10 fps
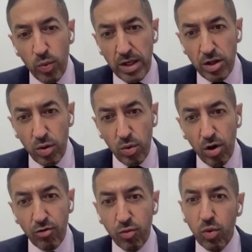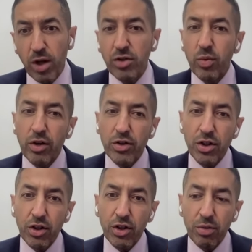a window of what we
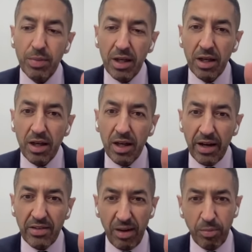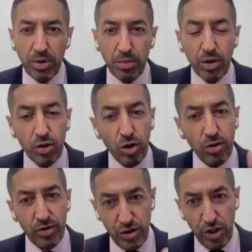consider to be acceptable
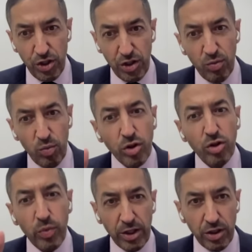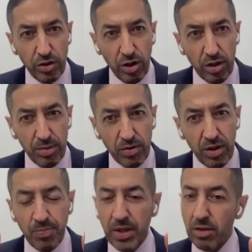conversation. What do we actually talk about?
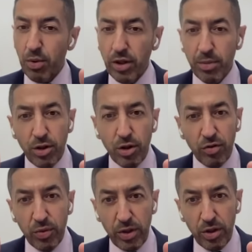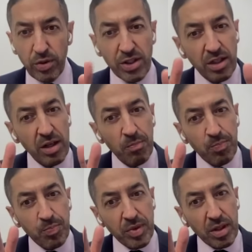And the point about the Overton window is
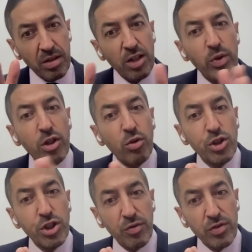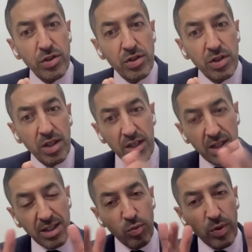that window shifts,
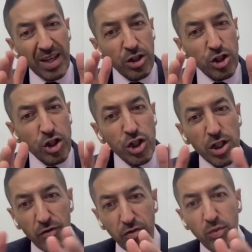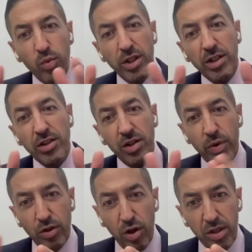is that we can shift what it is
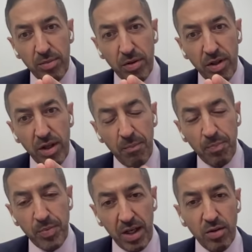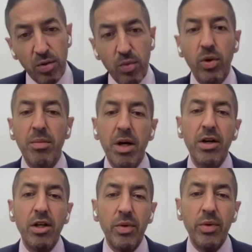that we talk about. And what I'm
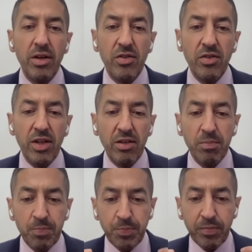arguing is that